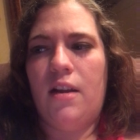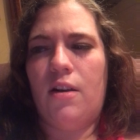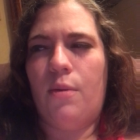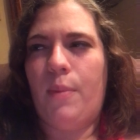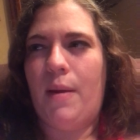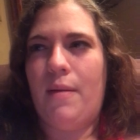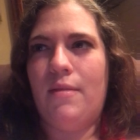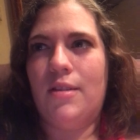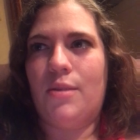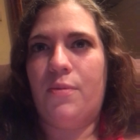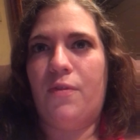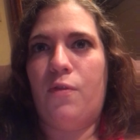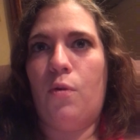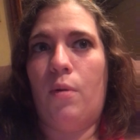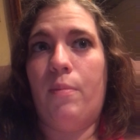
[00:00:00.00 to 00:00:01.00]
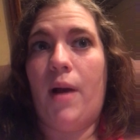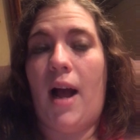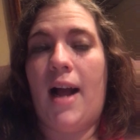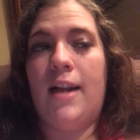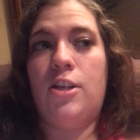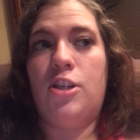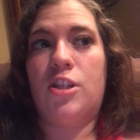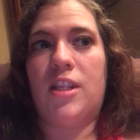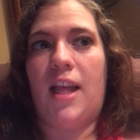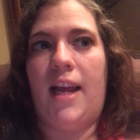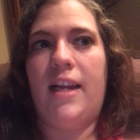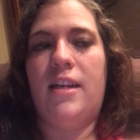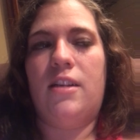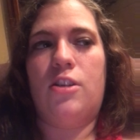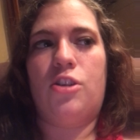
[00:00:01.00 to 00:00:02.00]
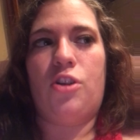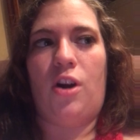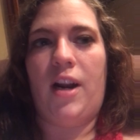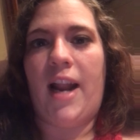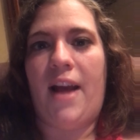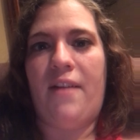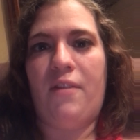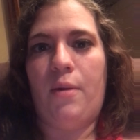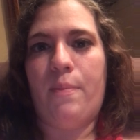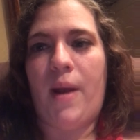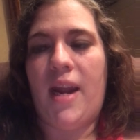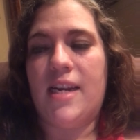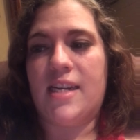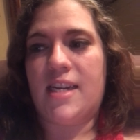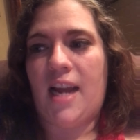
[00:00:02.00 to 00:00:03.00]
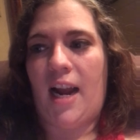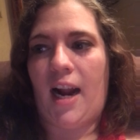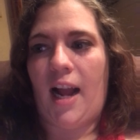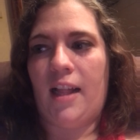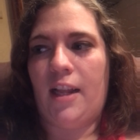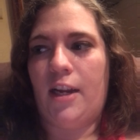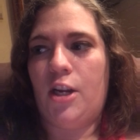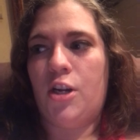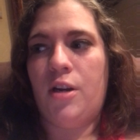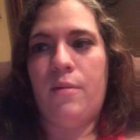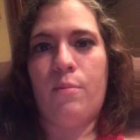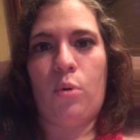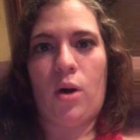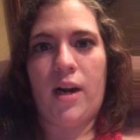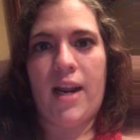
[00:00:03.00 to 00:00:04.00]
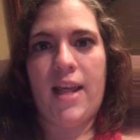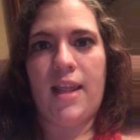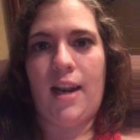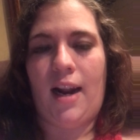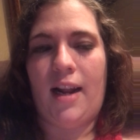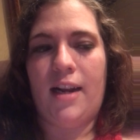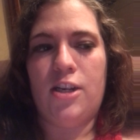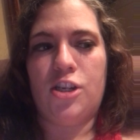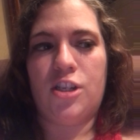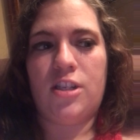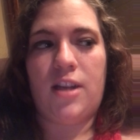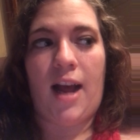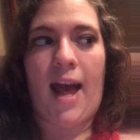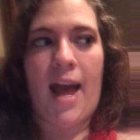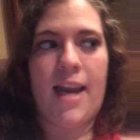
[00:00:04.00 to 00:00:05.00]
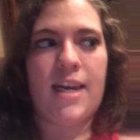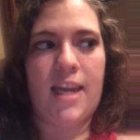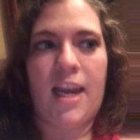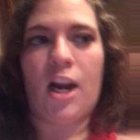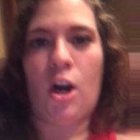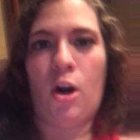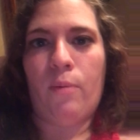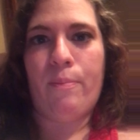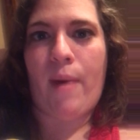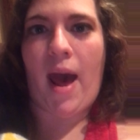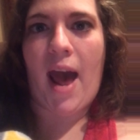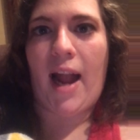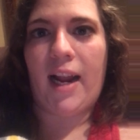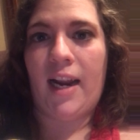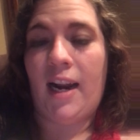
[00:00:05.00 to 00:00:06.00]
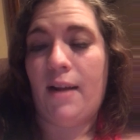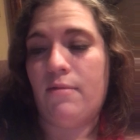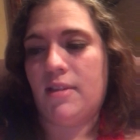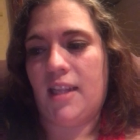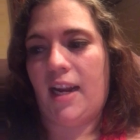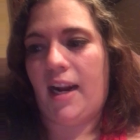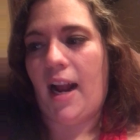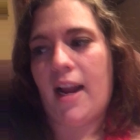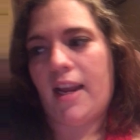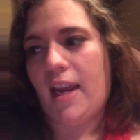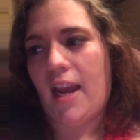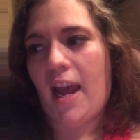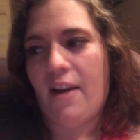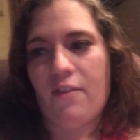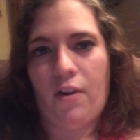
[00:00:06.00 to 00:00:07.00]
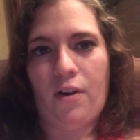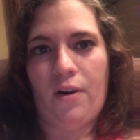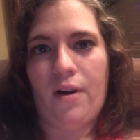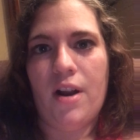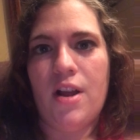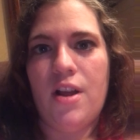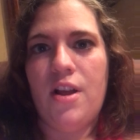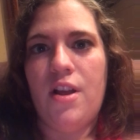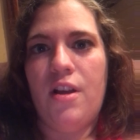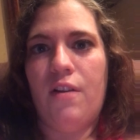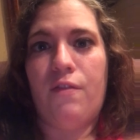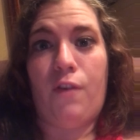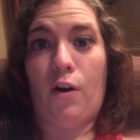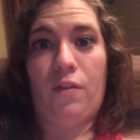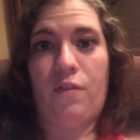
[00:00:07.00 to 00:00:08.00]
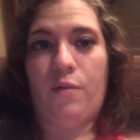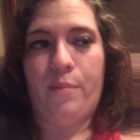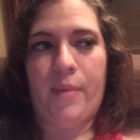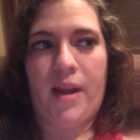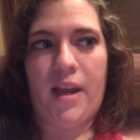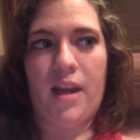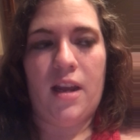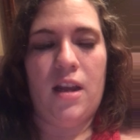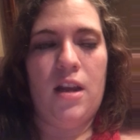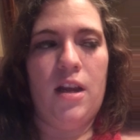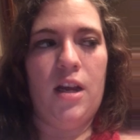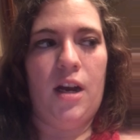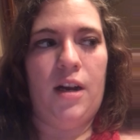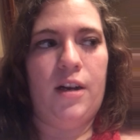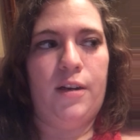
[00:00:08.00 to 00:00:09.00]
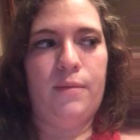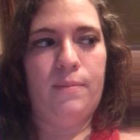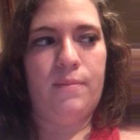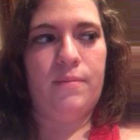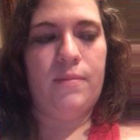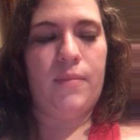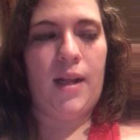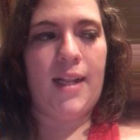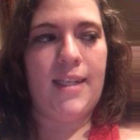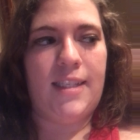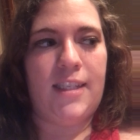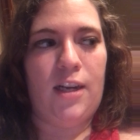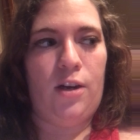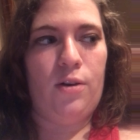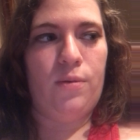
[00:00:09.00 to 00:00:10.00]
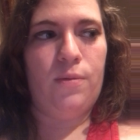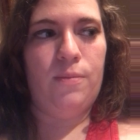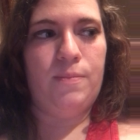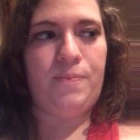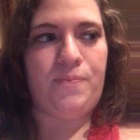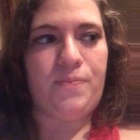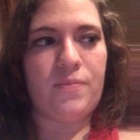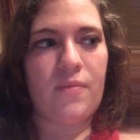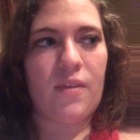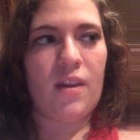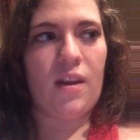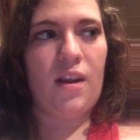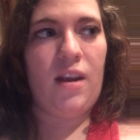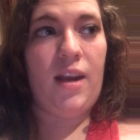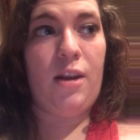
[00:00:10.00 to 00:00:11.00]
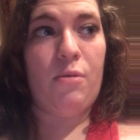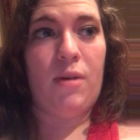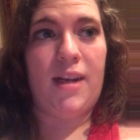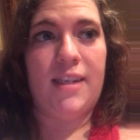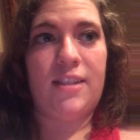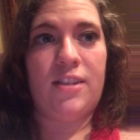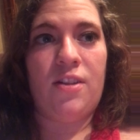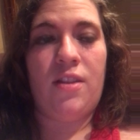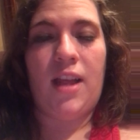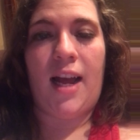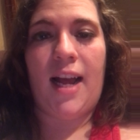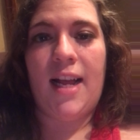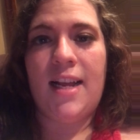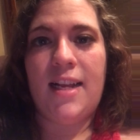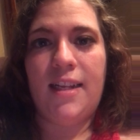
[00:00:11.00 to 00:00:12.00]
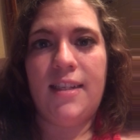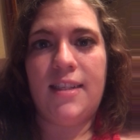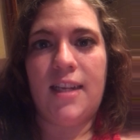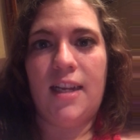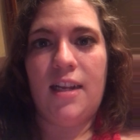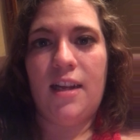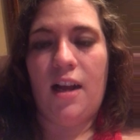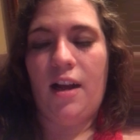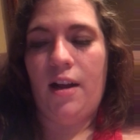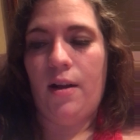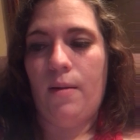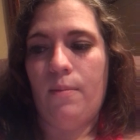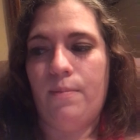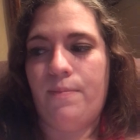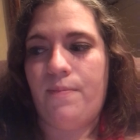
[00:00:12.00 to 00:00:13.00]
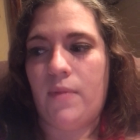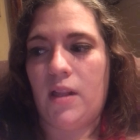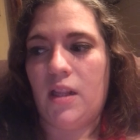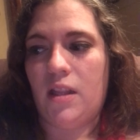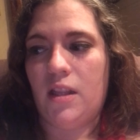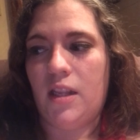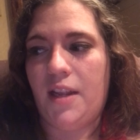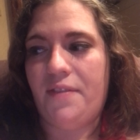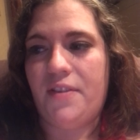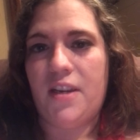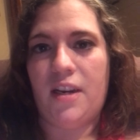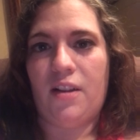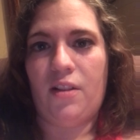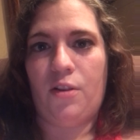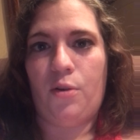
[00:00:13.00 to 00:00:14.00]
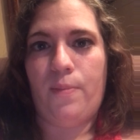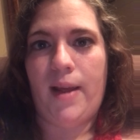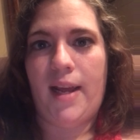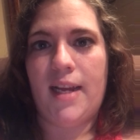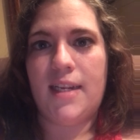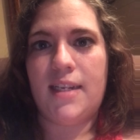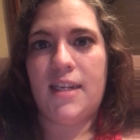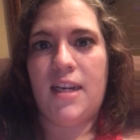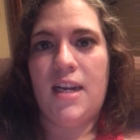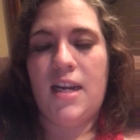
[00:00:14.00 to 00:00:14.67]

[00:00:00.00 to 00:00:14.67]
or maybe it was before, but I just like started having a panic attack. I like couldn't breathe, and I had to get her back, and I was like, I can't have her far from me. And so anyway, so that has lifted a little bit.